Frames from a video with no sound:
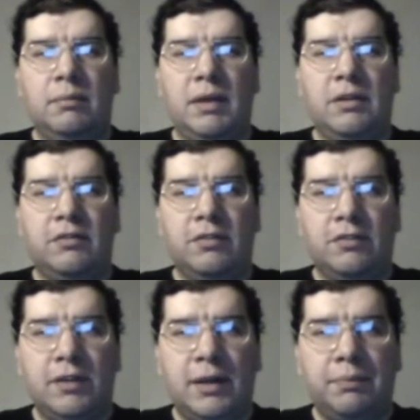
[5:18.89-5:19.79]
manages to
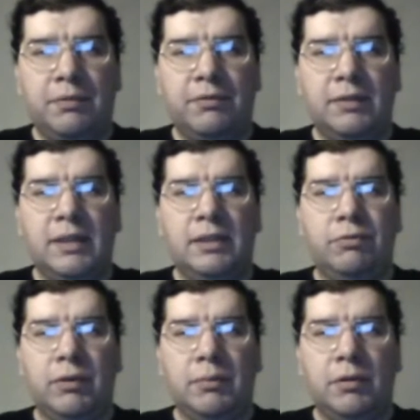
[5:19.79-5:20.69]
stop a fleeing
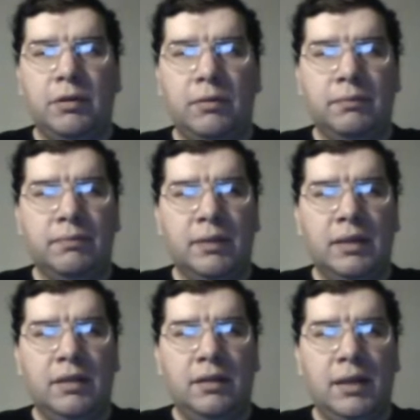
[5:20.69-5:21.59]
criminal
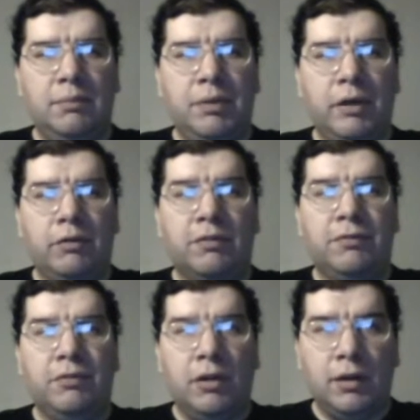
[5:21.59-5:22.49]
named Paris
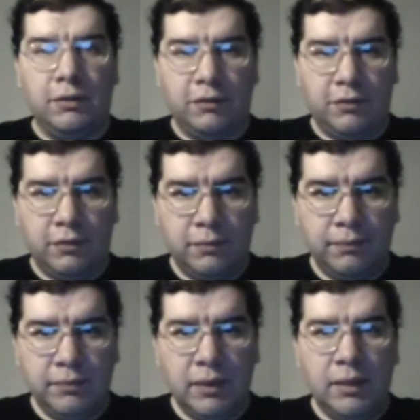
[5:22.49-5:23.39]
Franz
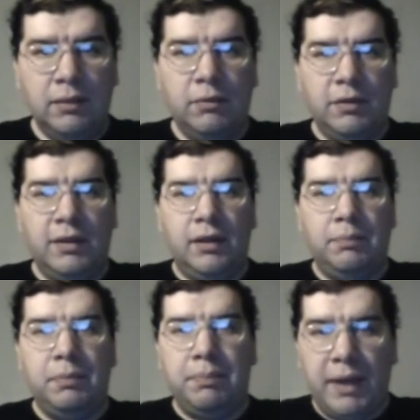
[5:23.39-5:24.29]
with the
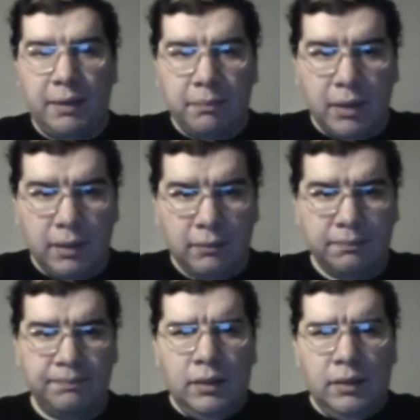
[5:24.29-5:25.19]
help of Batman,
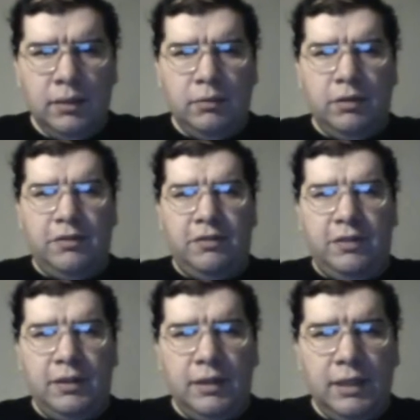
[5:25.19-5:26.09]
which
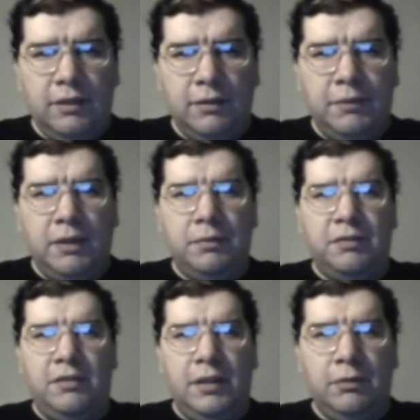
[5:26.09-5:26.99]
suddenly
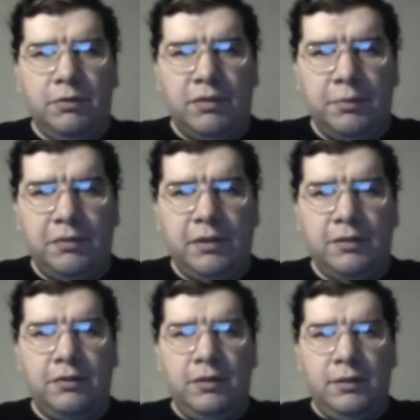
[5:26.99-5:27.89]
develops a dangerous
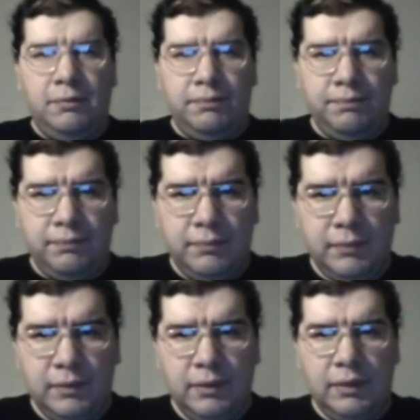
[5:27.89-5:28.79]
obsession
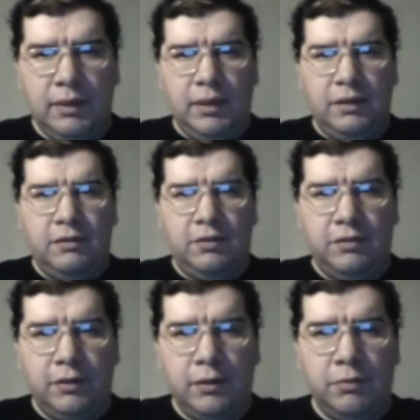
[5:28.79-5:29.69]
as she
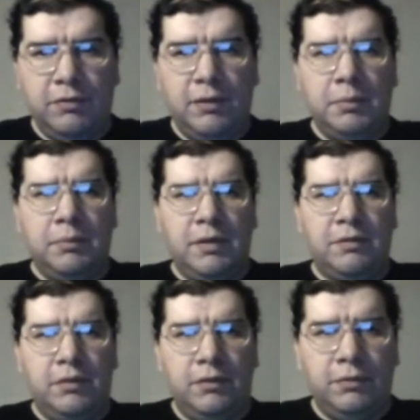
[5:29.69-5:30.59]
started receiving
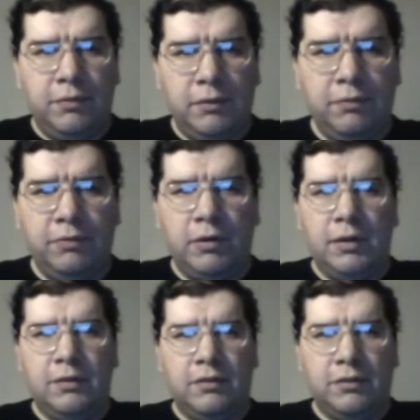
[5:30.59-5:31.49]
message from
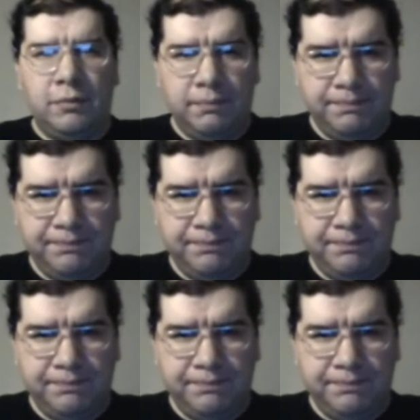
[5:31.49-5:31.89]
Franz